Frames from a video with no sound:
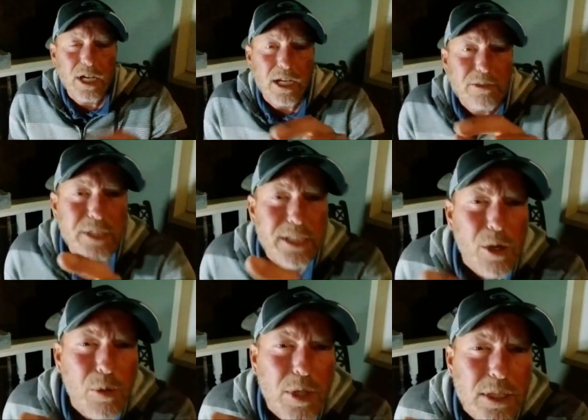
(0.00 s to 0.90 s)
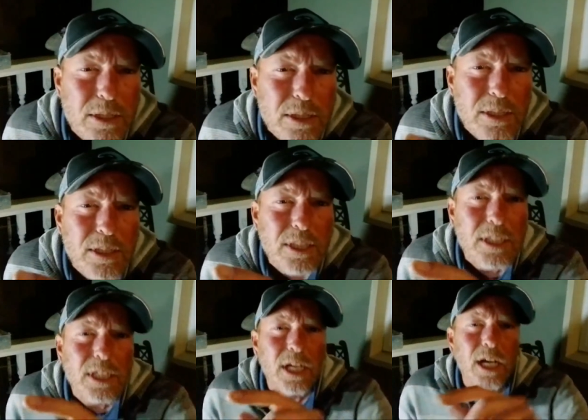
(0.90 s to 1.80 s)
Hey, how's it going?
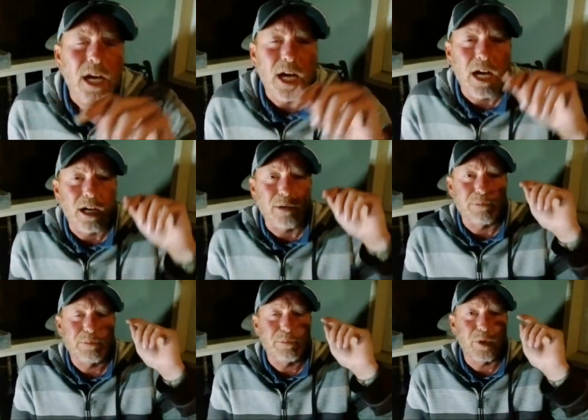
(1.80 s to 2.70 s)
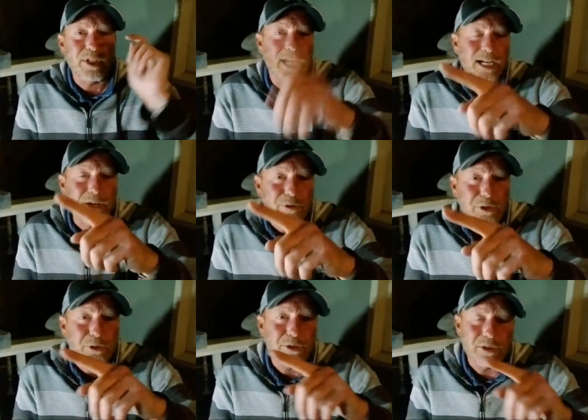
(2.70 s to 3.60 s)
One thing I don't
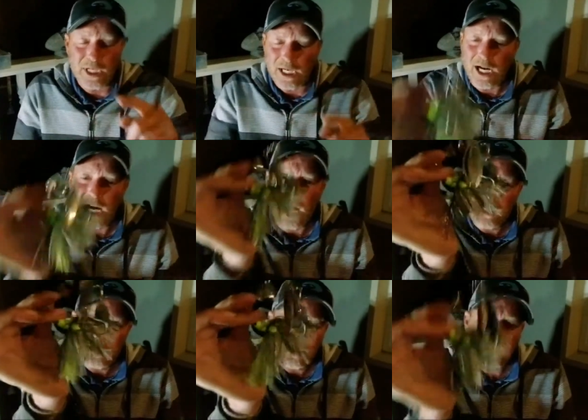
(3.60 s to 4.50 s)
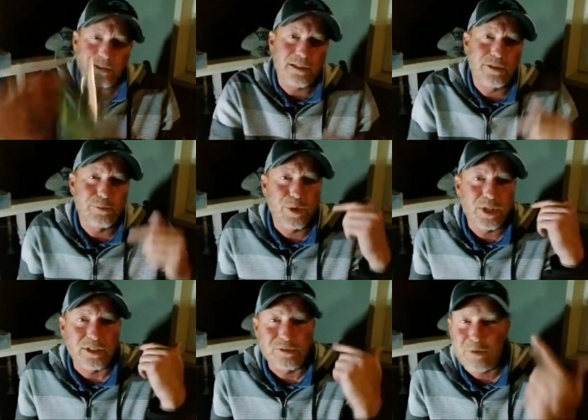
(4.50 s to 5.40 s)
do on these is put
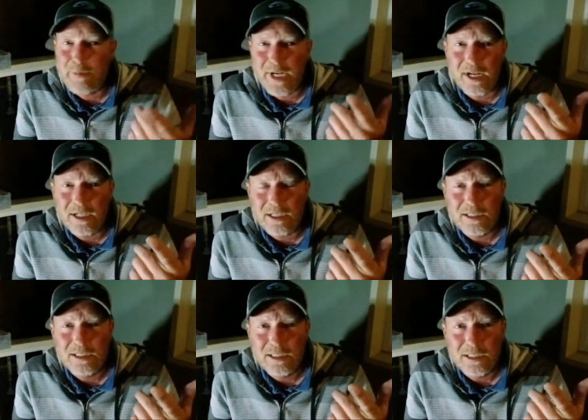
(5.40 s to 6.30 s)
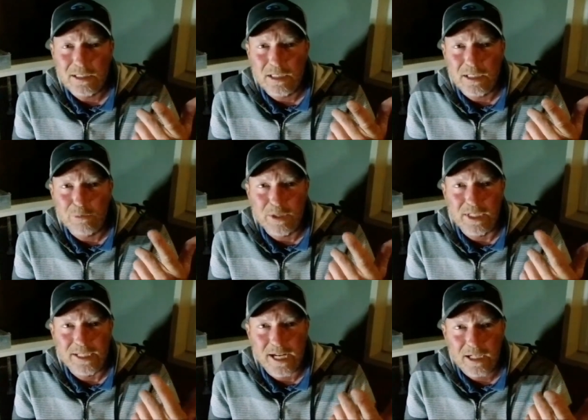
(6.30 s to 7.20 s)
a swim bait on it with the
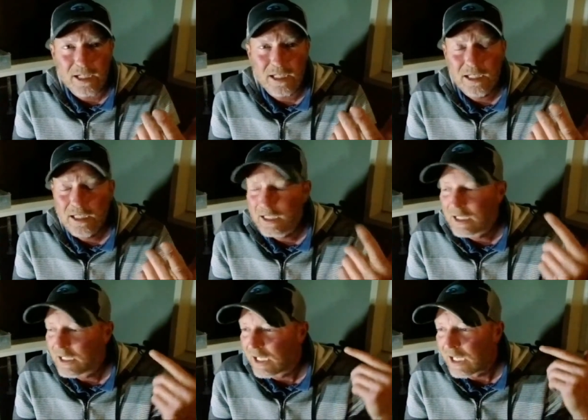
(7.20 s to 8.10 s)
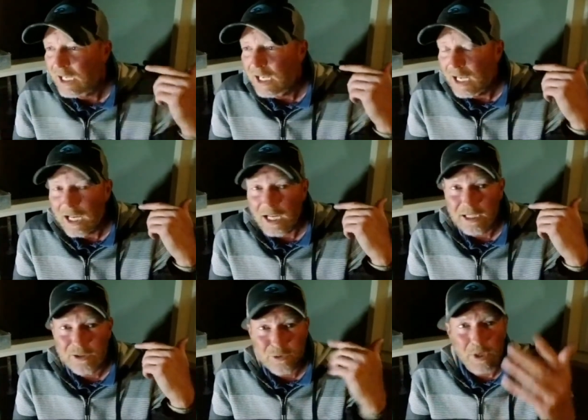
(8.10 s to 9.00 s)
tail,
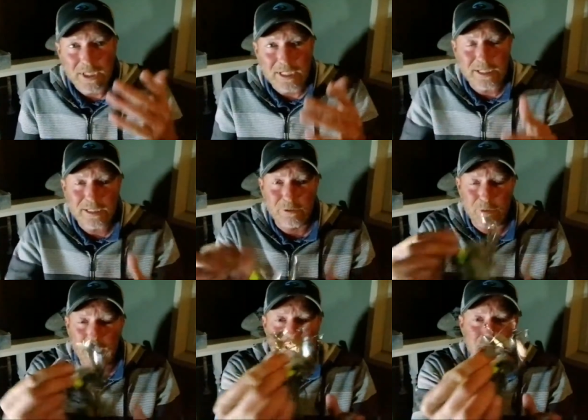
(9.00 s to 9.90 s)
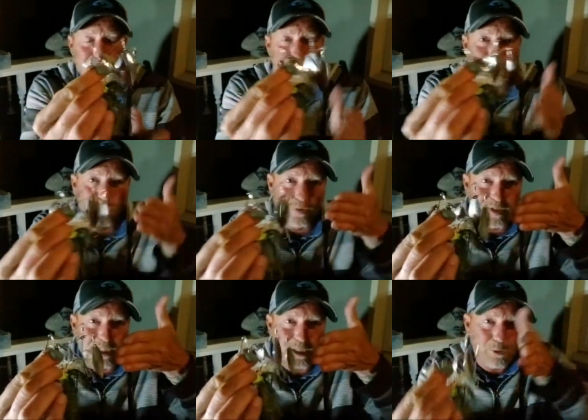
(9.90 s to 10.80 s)
because you want these things to run
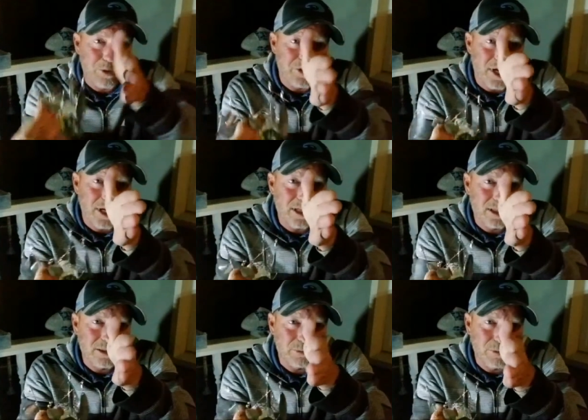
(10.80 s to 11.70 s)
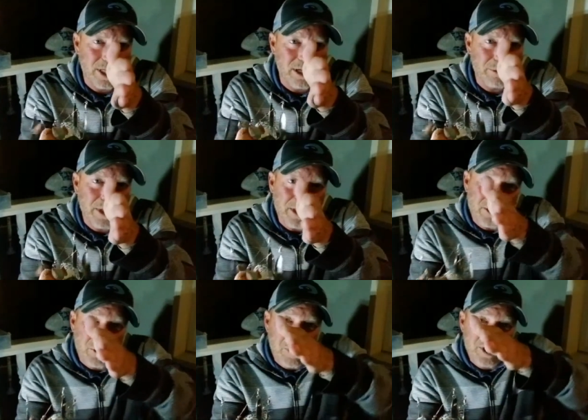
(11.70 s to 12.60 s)
perfectly horizontal when they come in. You
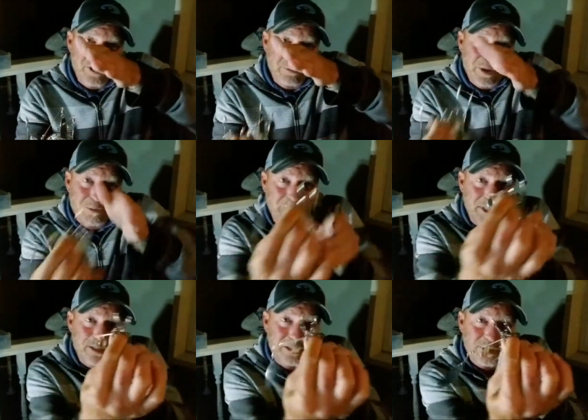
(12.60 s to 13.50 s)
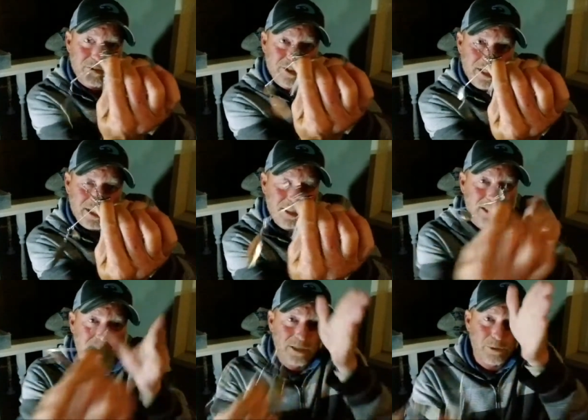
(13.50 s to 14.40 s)
don't want your spinnerbaits tilting
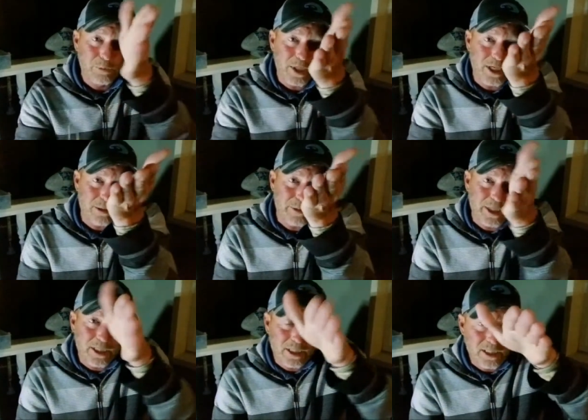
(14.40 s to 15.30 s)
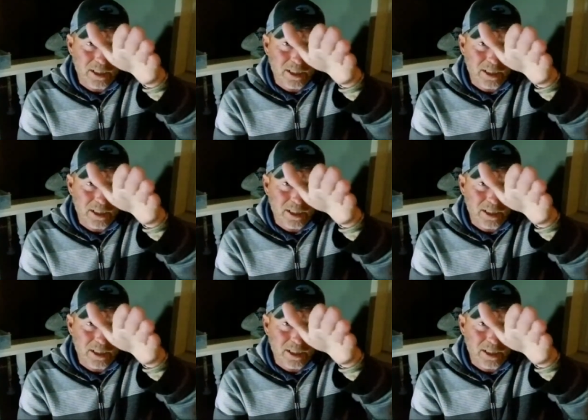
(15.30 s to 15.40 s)
when they come in.